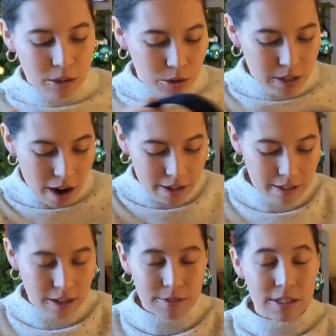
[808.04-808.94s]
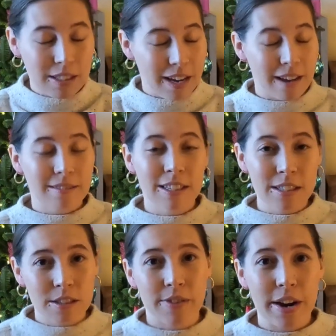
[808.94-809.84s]
so stocking stuffers, again, this
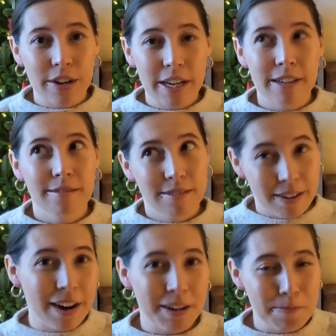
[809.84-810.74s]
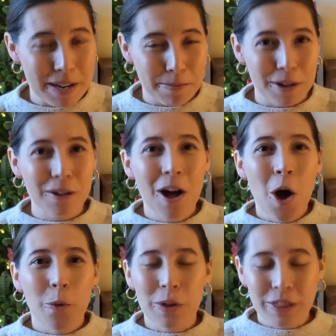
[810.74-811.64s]
is very, very minimal.
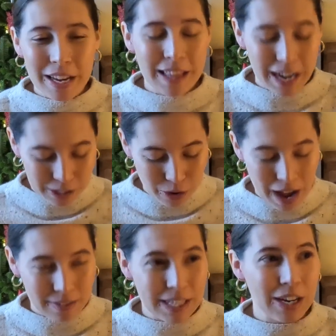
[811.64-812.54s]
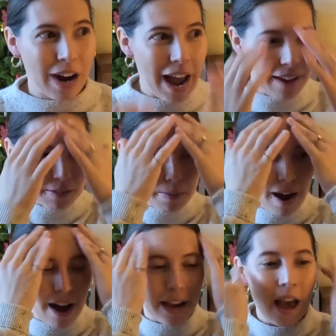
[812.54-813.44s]
One thing that I don't have in here I have to
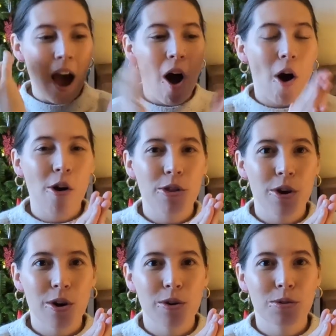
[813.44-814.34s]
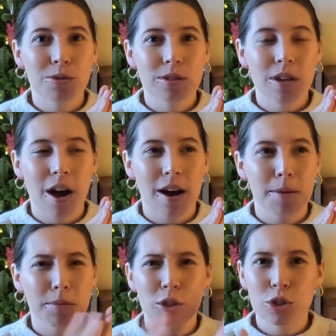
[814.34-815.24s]
buy are those
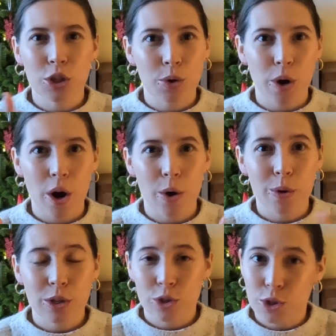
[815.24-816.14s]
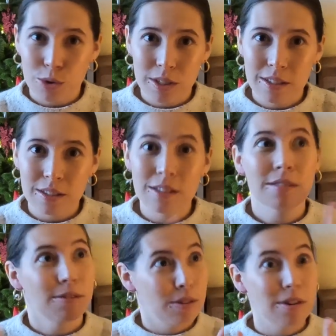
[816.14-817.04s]
Good to Grow juices.
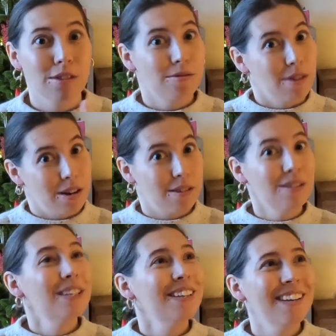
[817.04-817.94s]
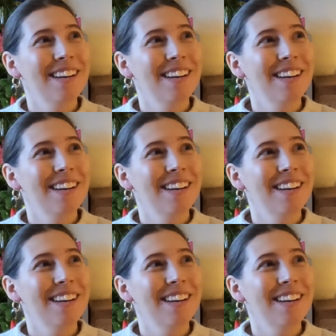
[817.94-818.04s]
If you know, you know.